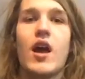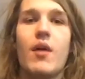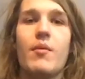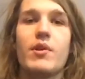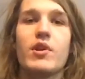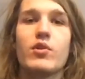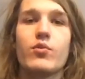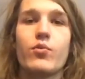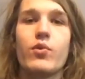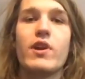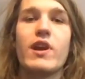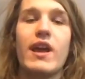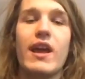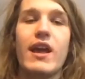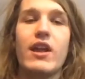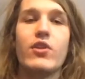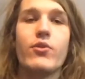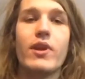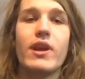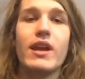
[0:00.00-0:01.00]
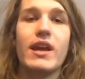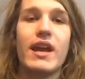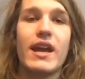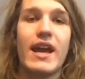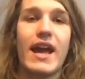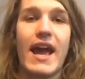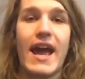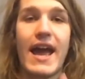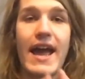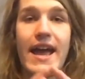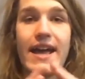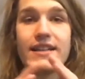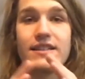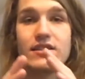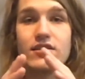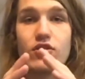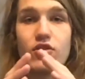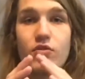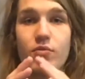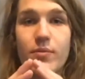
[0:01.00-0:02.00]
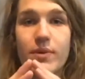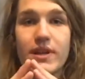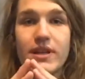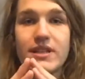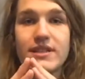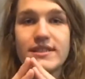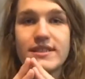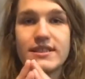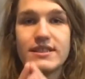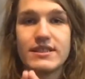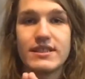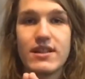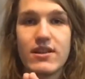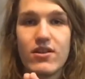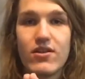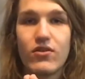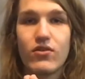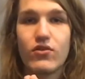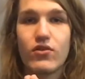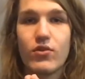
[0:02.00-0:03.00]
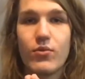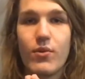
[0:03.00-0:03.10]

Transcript: I'm going to reiterate, it has to be sealed.